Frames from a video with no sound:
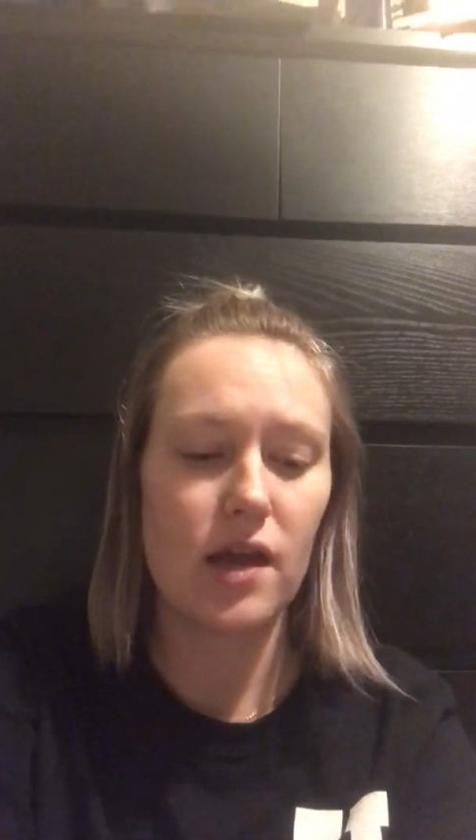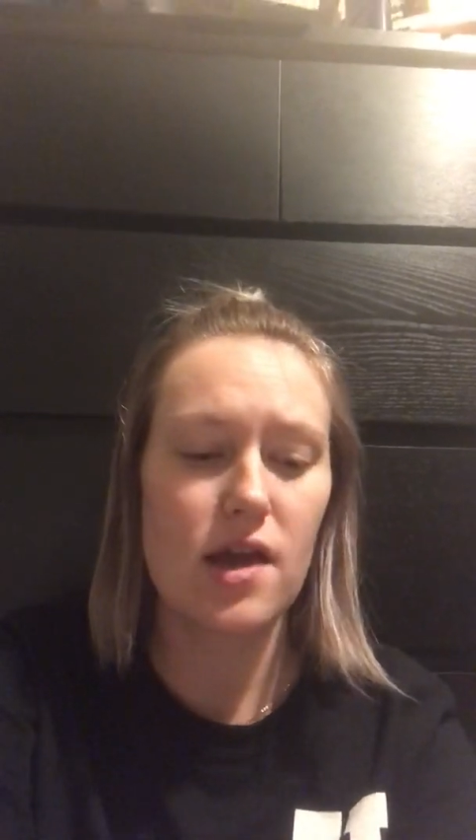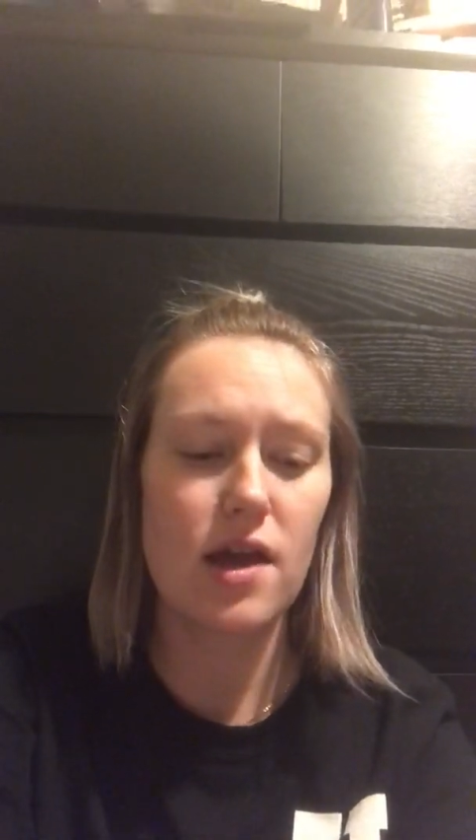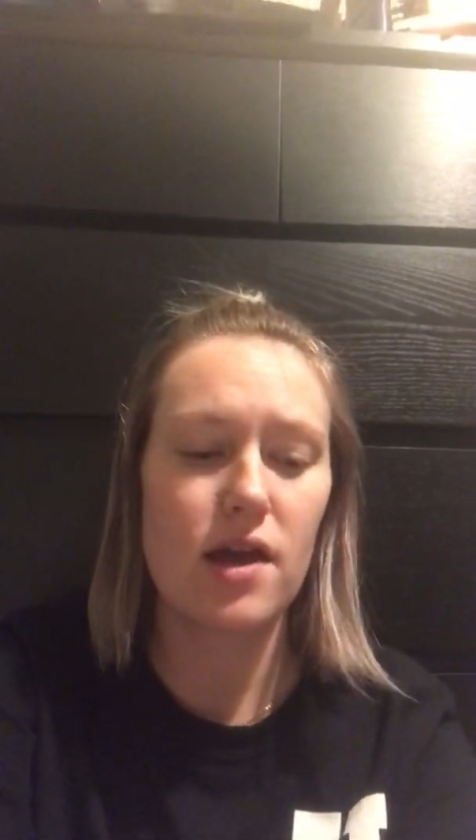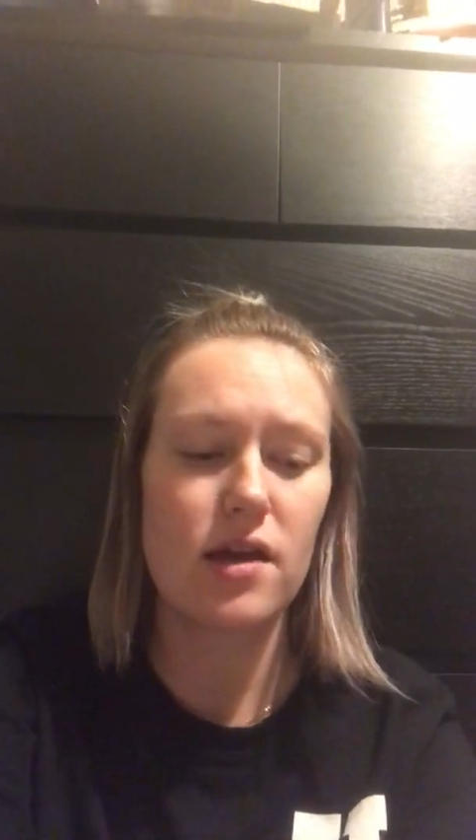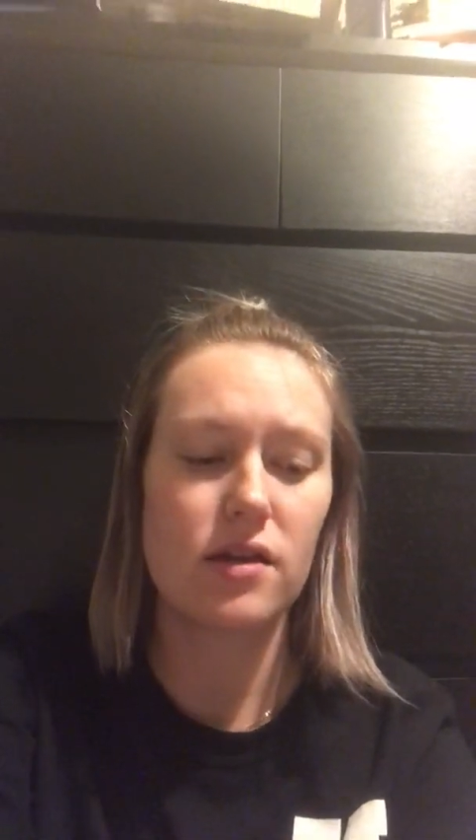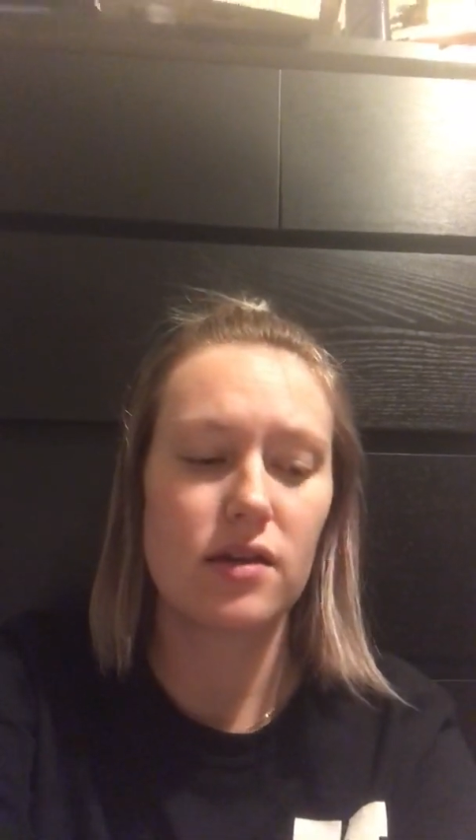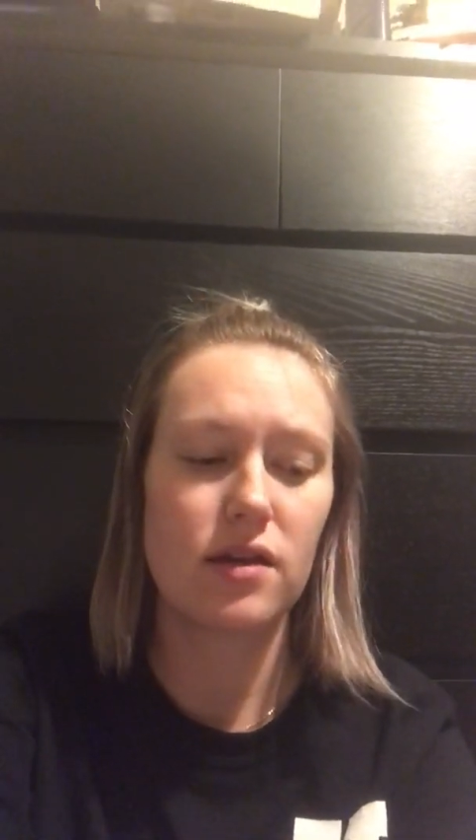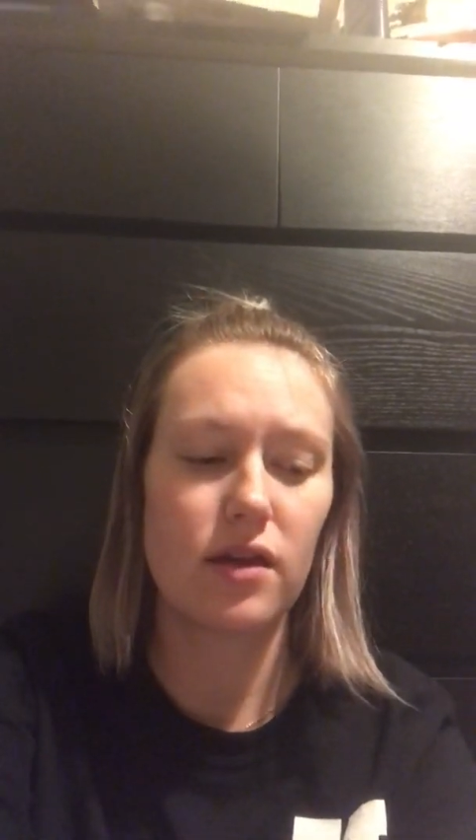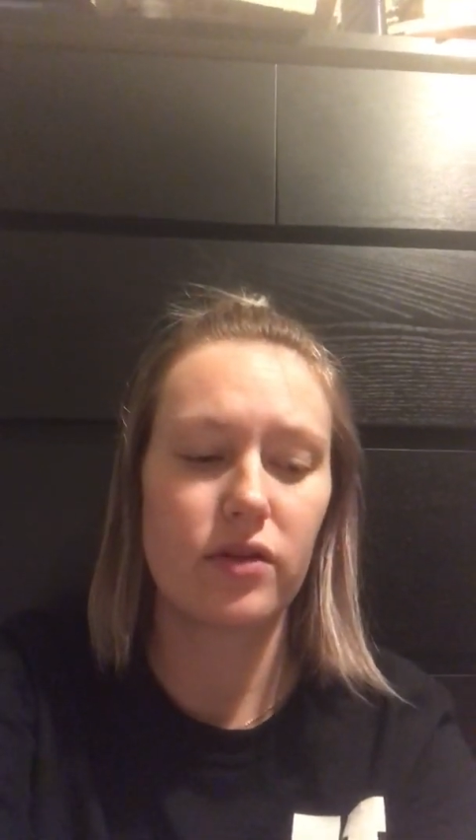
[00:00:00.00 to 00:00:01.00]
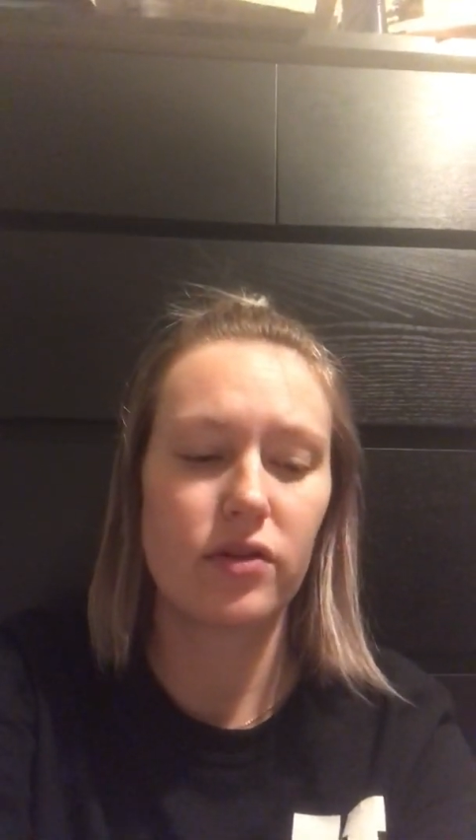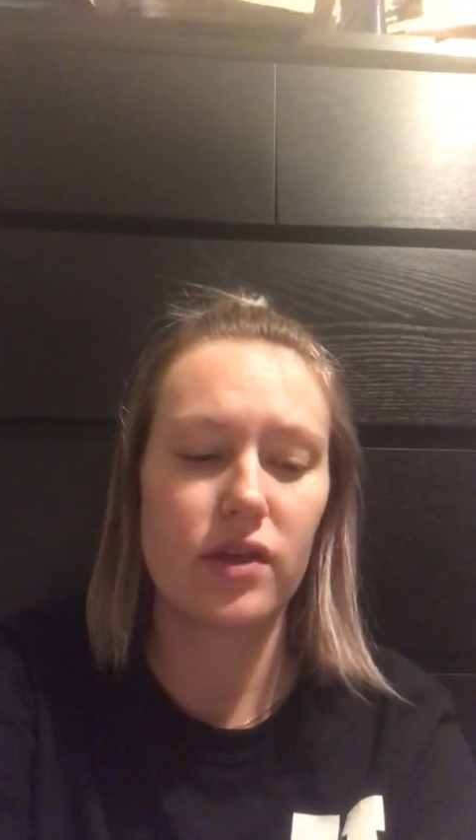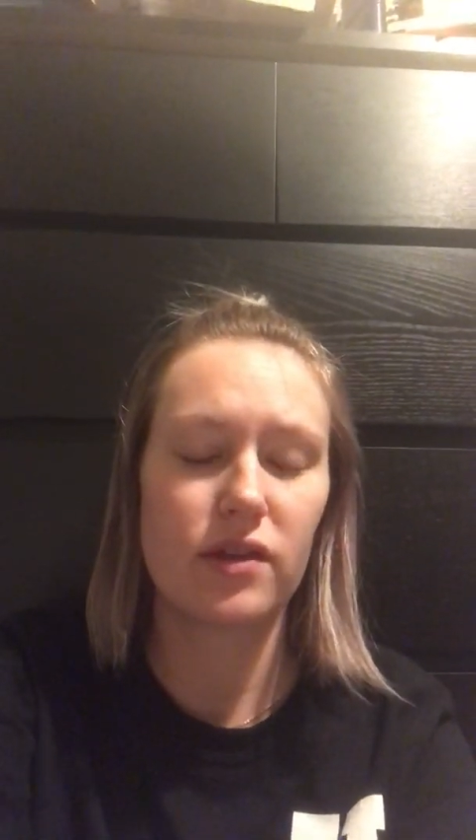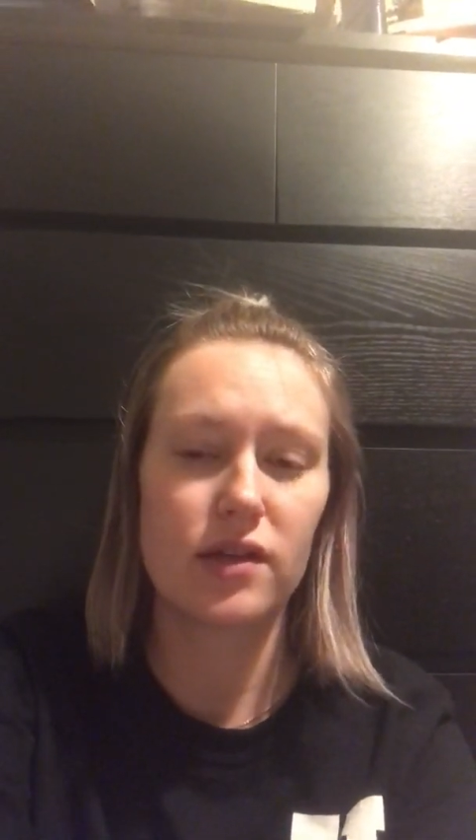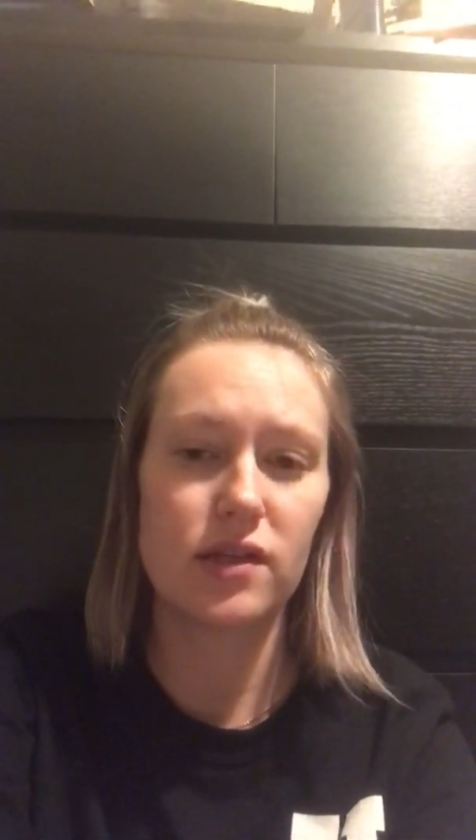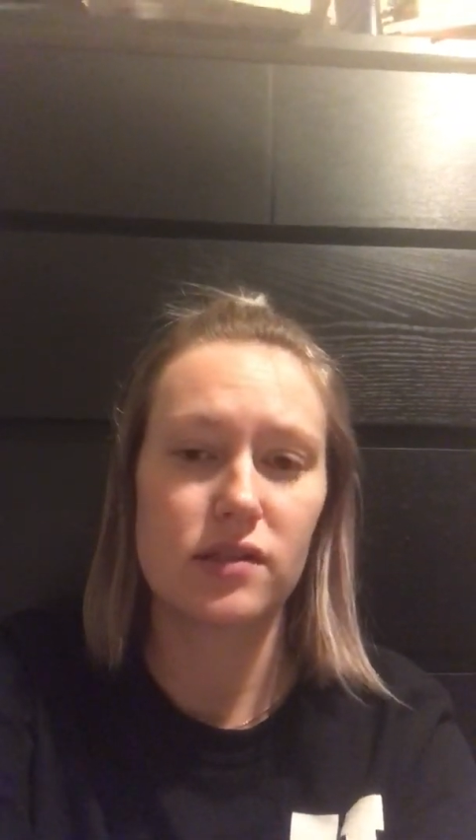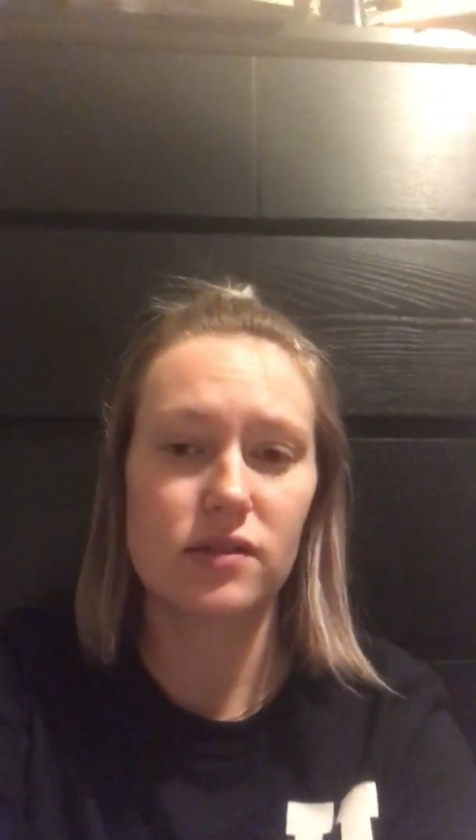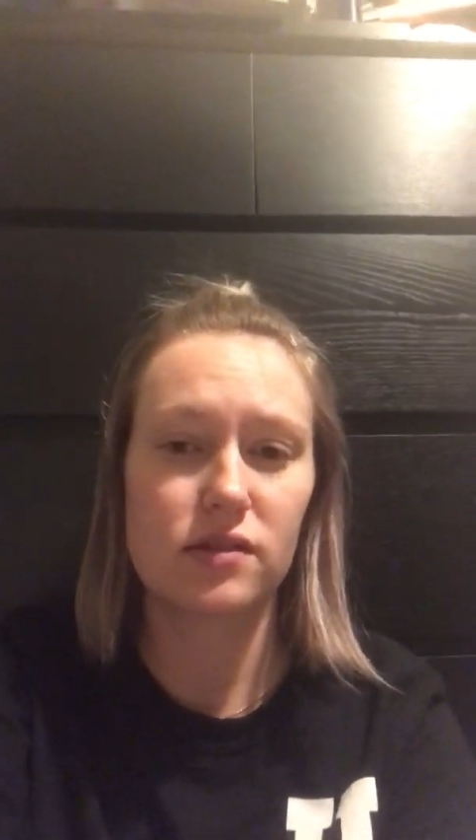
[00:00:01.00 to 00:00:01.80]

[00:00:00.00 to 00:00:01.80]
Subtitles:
And another thing that is